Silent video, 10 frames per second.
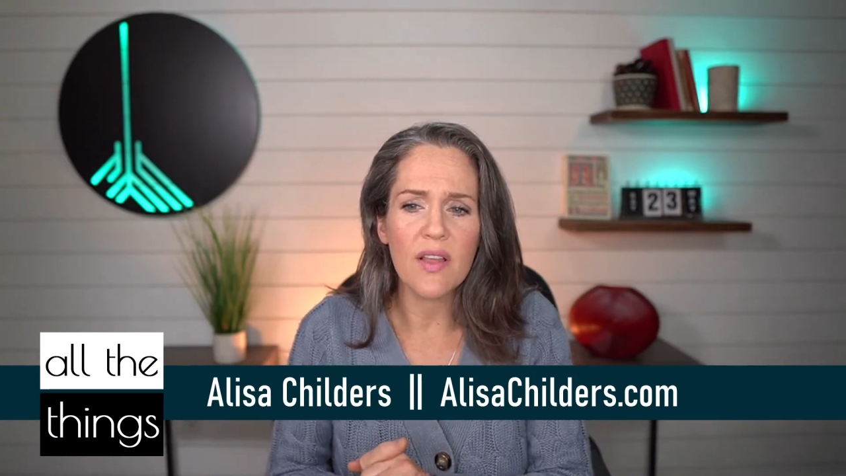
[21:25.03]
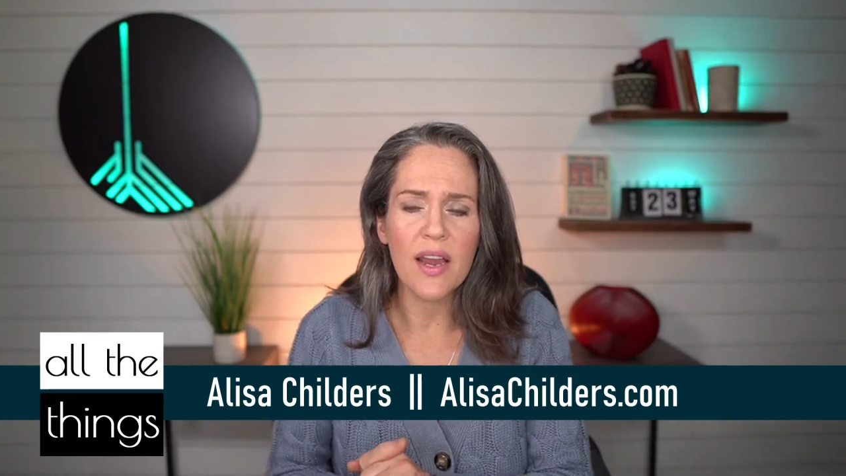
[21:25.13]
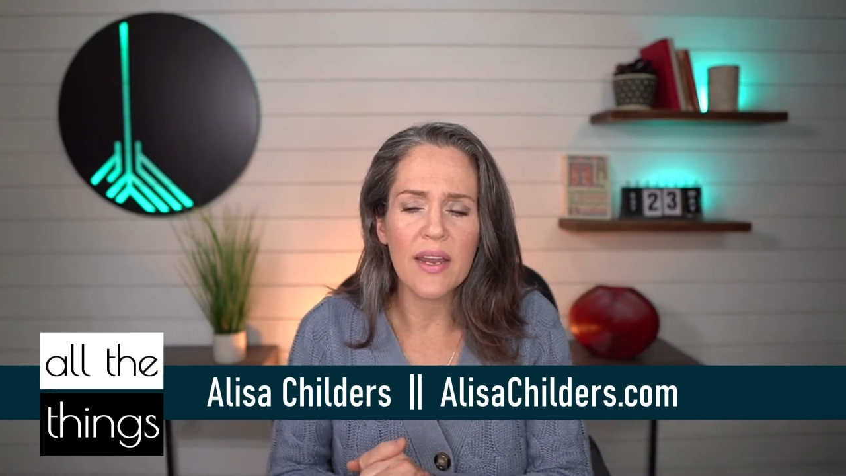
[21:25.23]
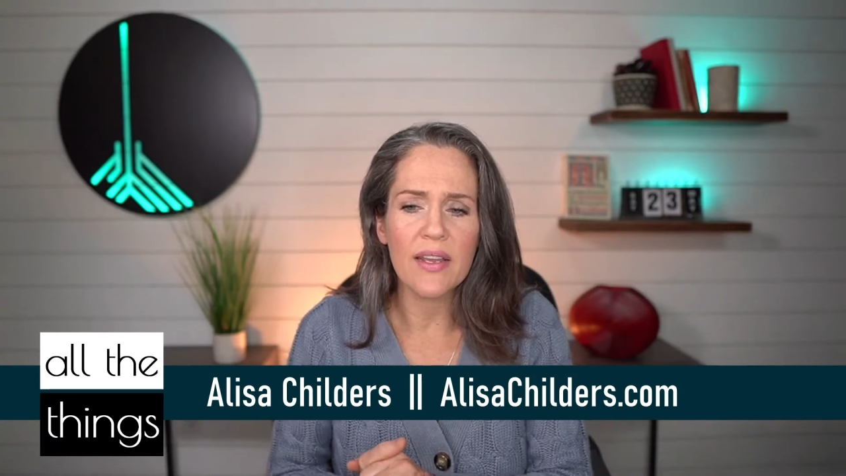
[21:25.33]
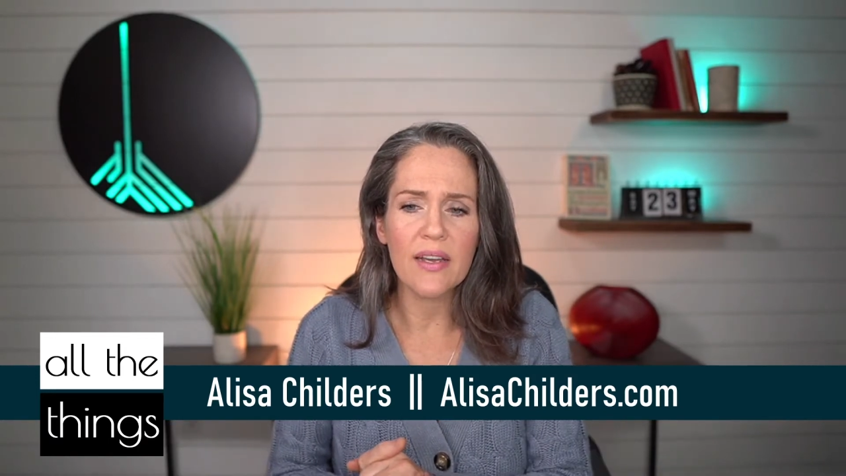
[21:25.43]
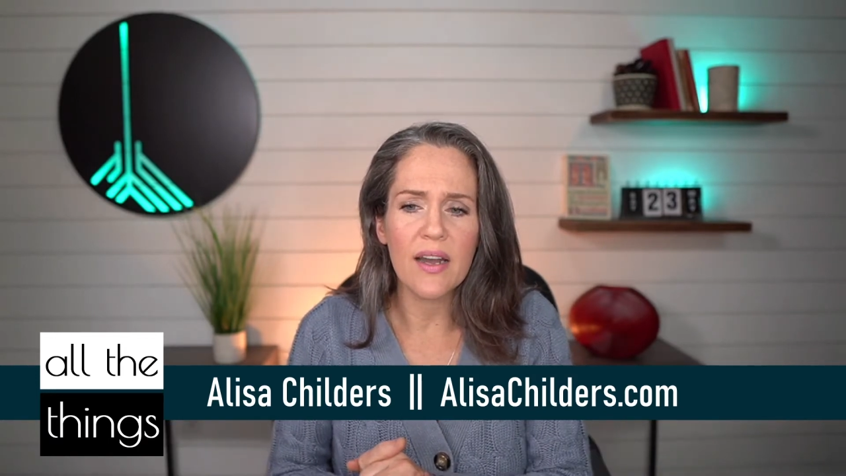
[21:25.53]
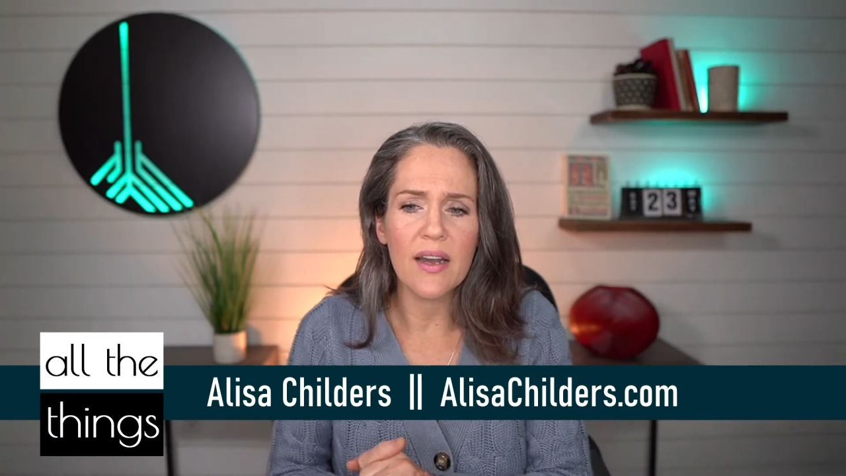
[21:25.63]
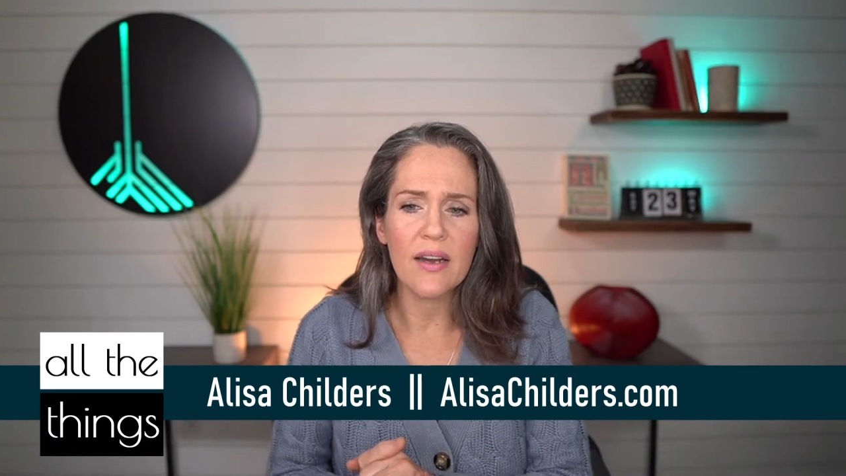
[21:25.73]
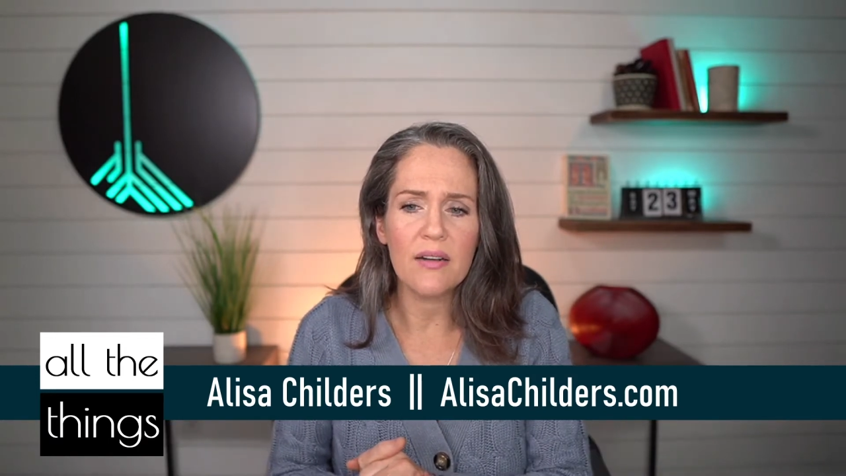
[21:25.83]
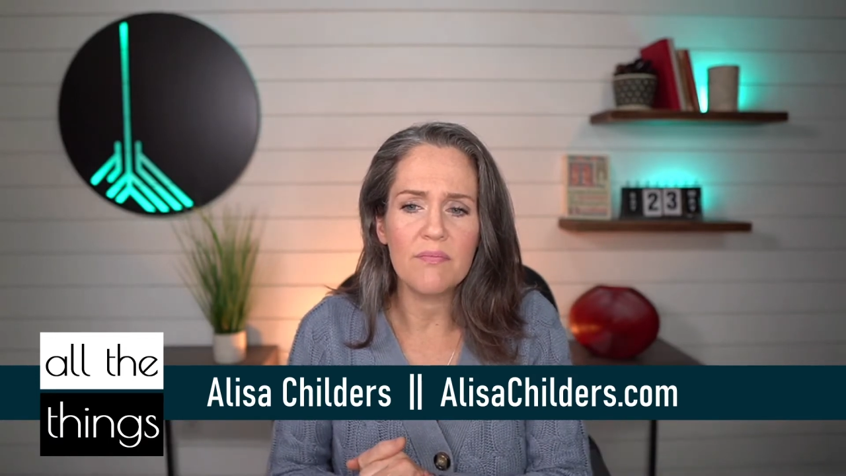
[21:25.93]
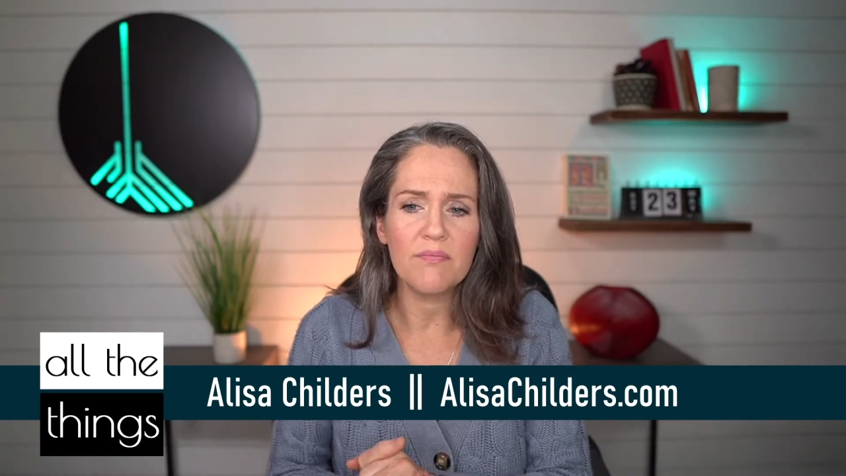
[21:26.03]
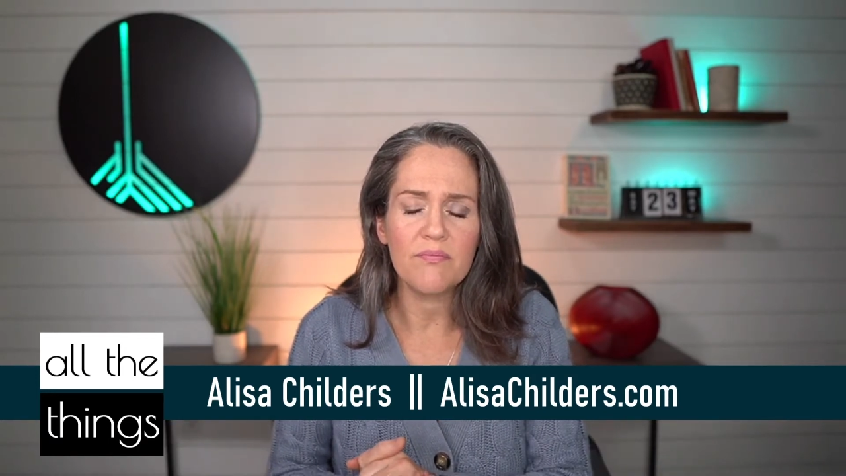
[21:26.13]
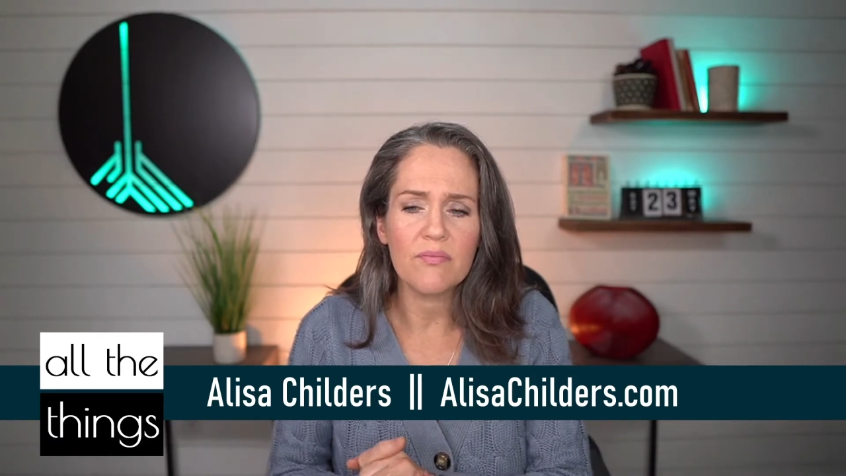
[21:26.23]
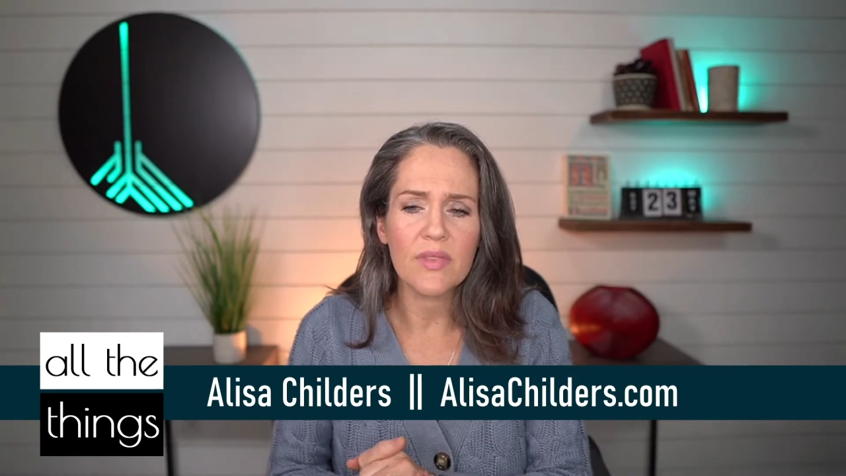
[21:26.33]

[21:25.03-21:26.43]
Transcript: like um,